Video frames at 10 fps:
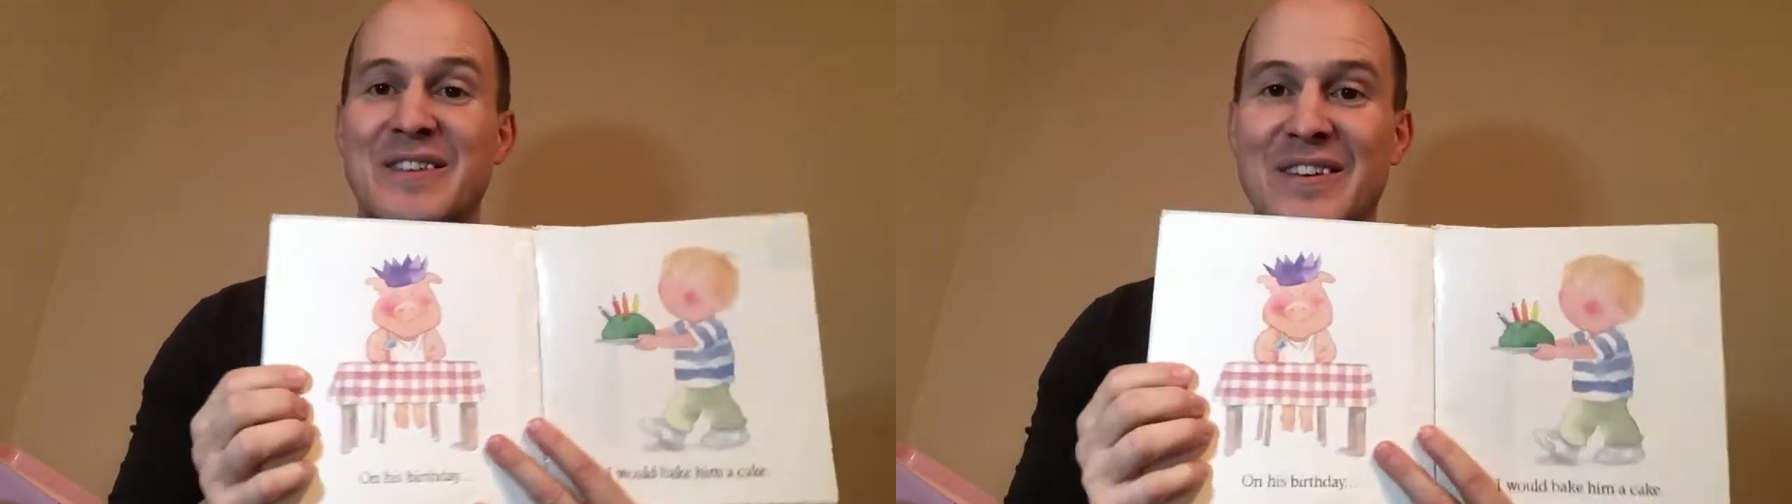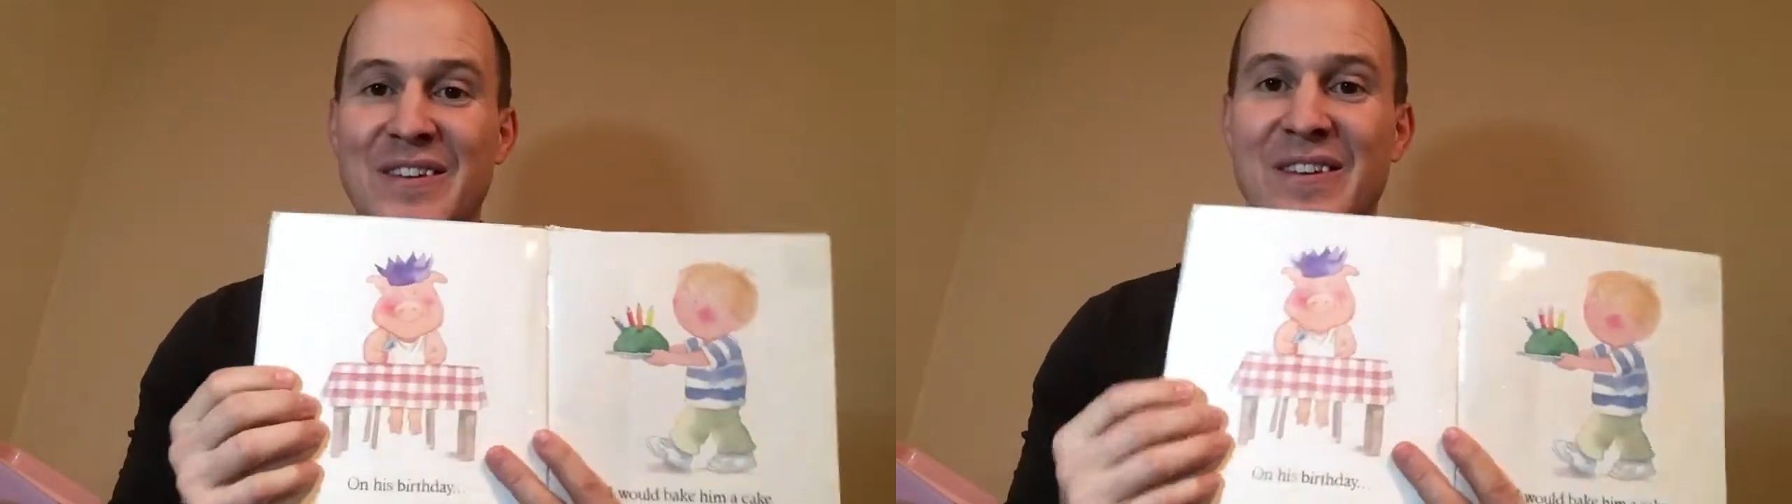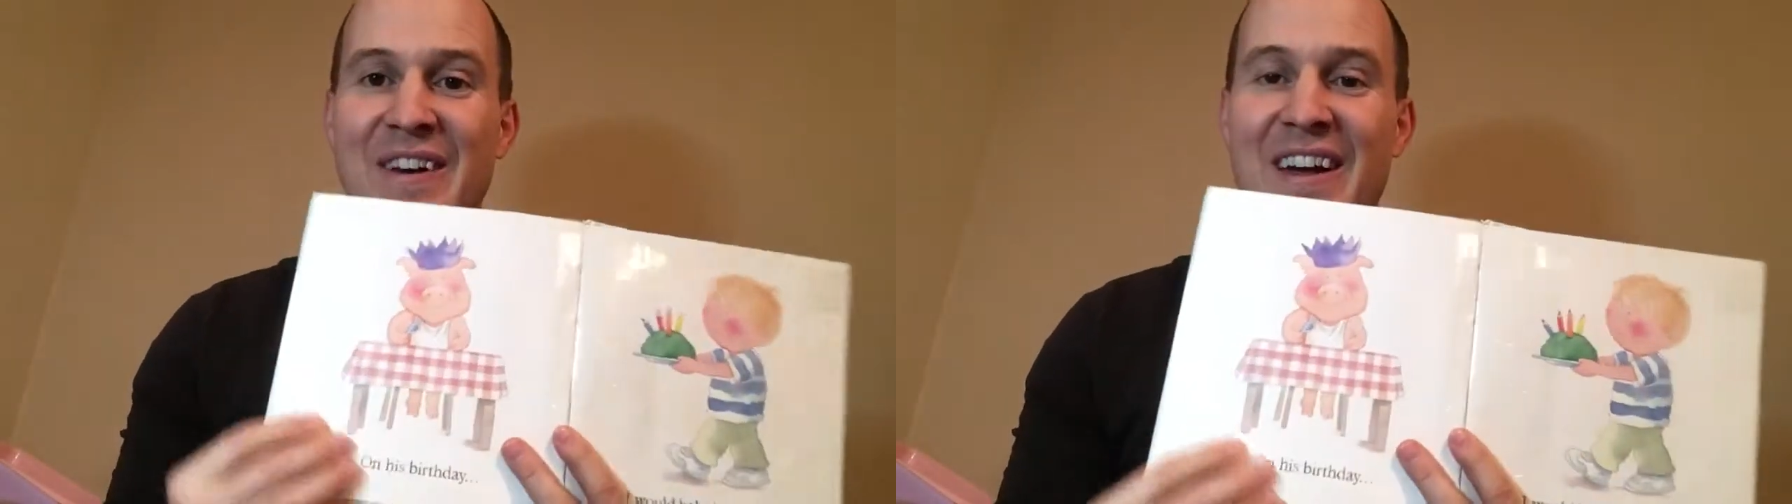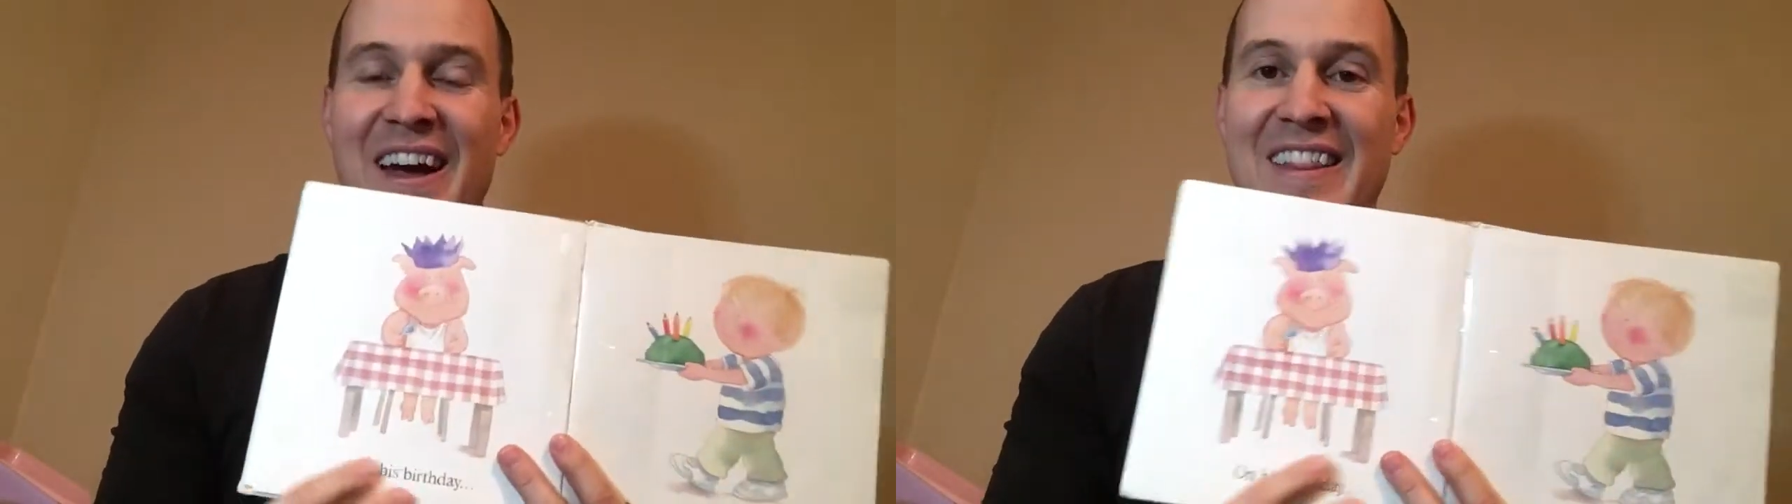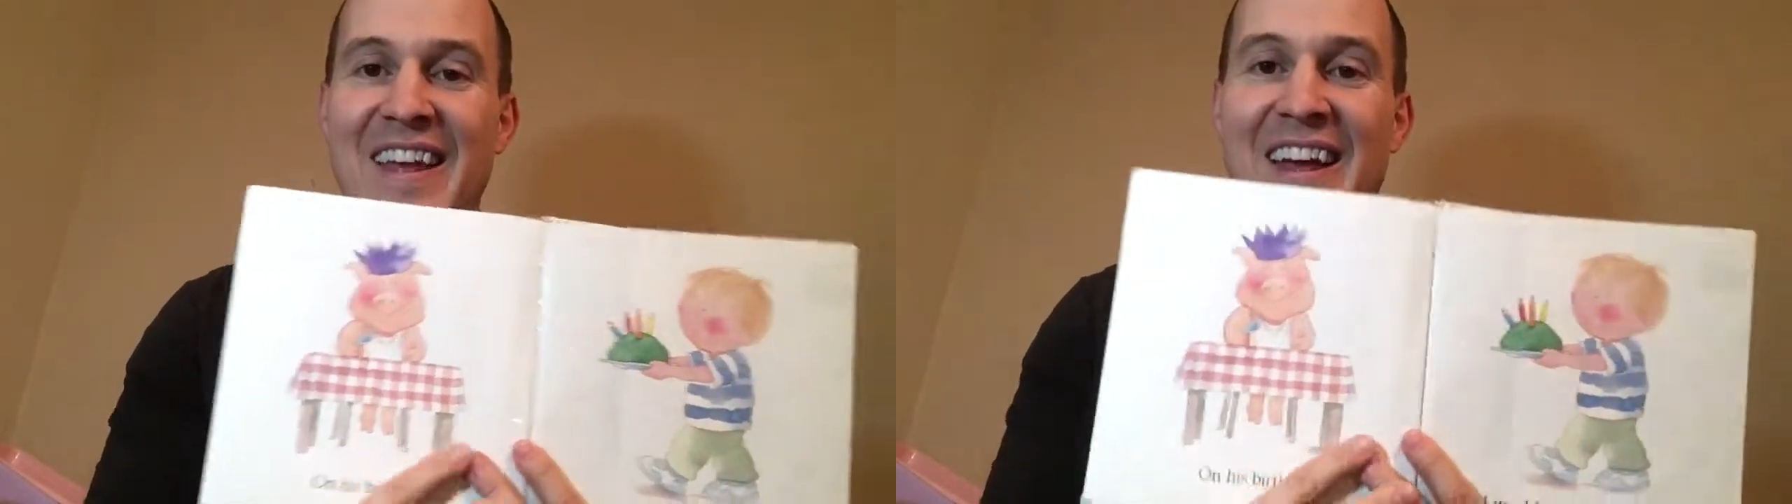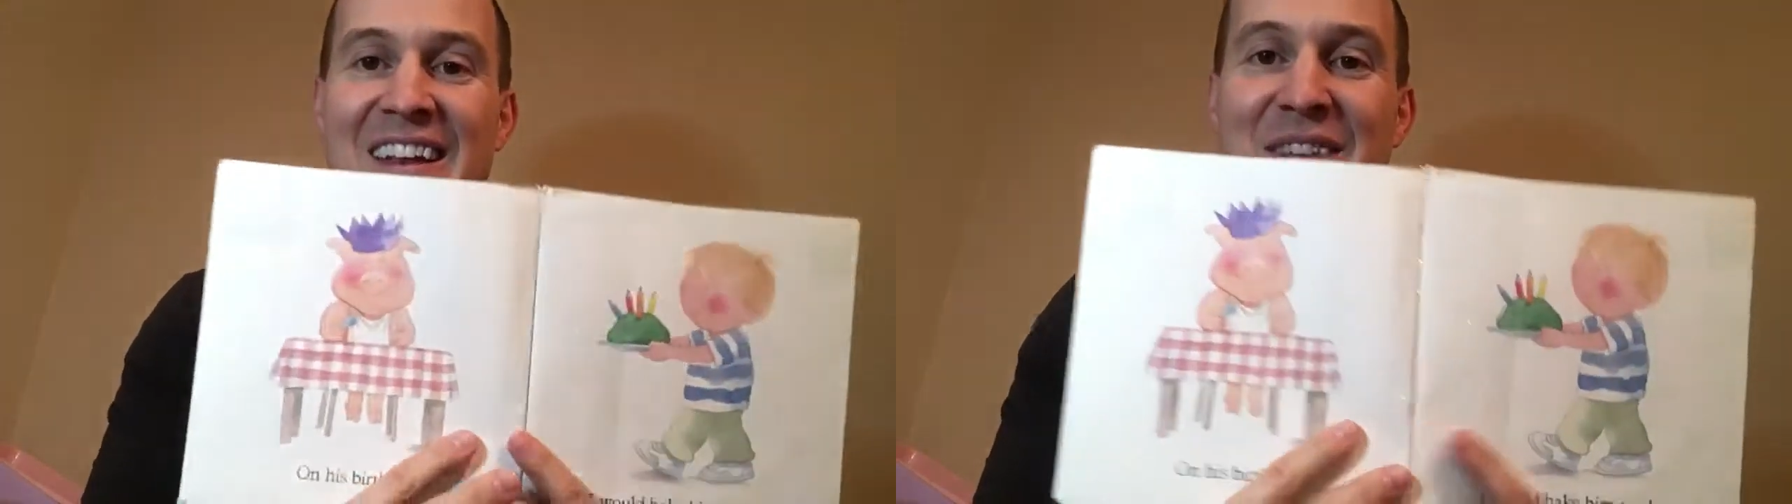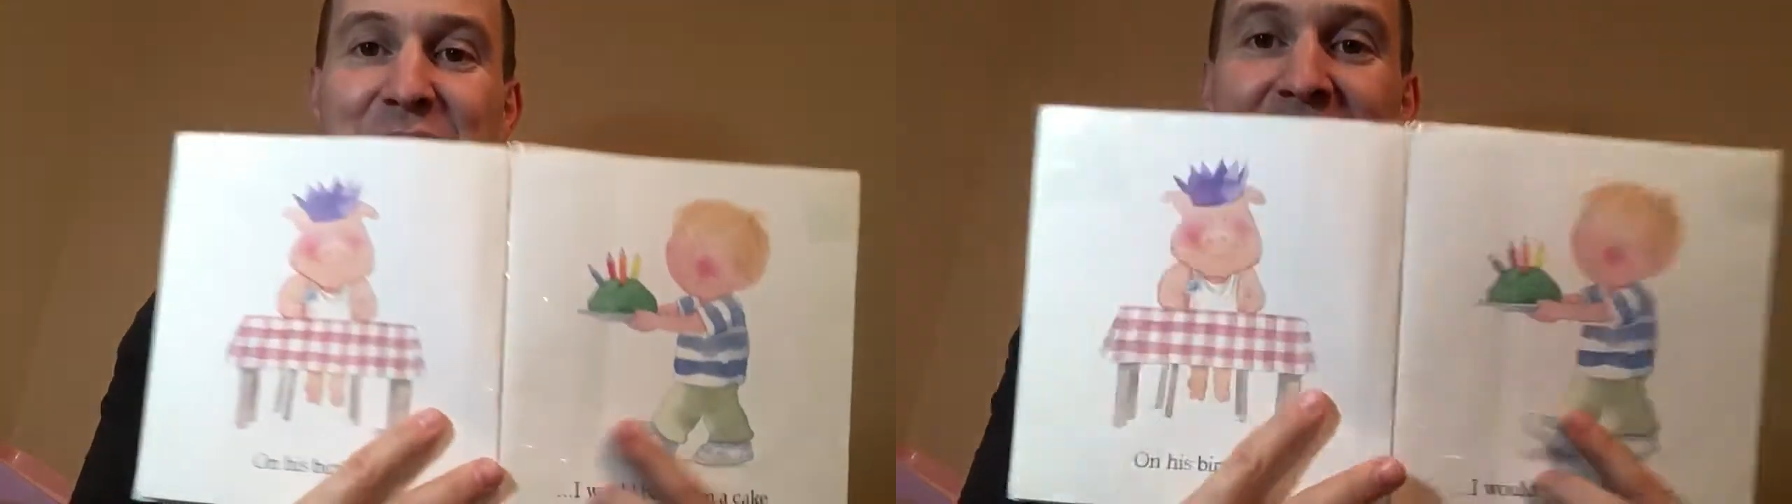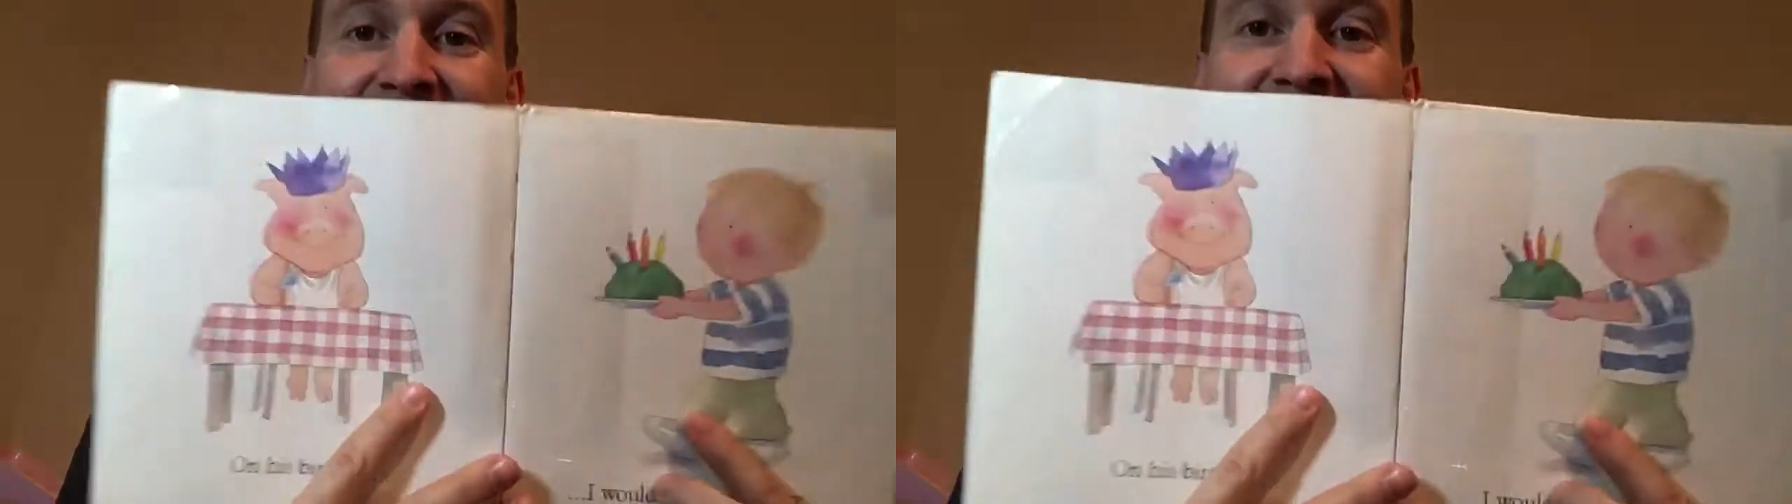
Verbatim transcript: you. And then they bring